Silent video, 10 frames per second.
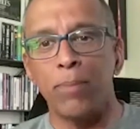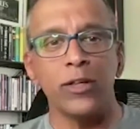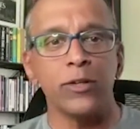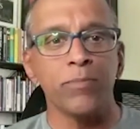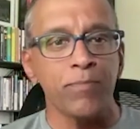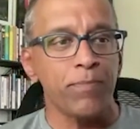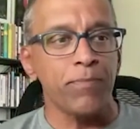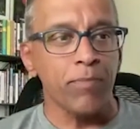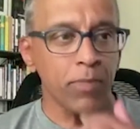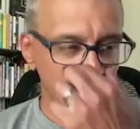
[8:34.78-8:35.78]
But
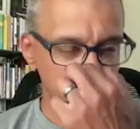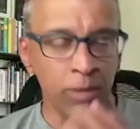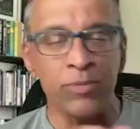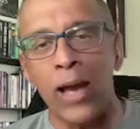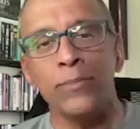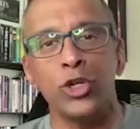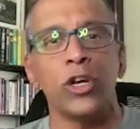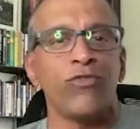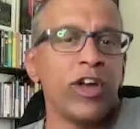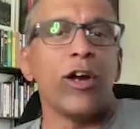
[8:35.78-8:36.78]
sometimes you
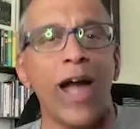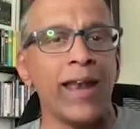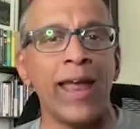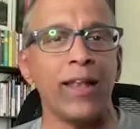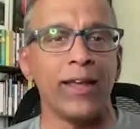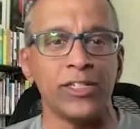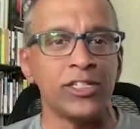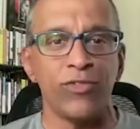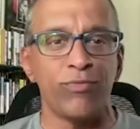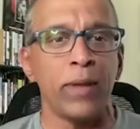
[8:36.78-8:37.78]
could figure out an alias
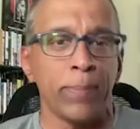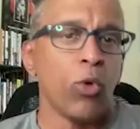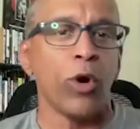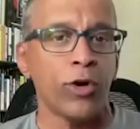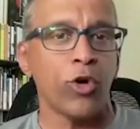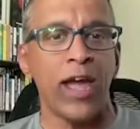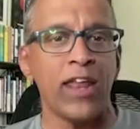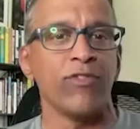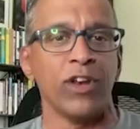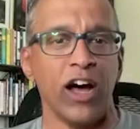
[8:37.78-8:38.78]
if people weren't
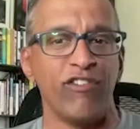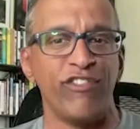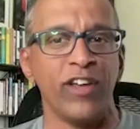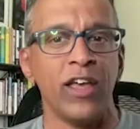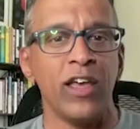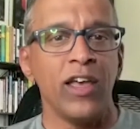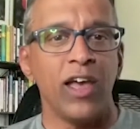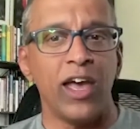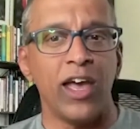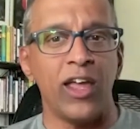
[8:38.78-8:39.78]
creative enough.
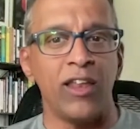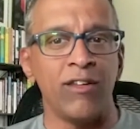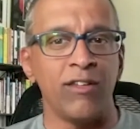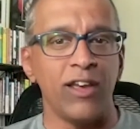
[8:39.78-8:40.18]
And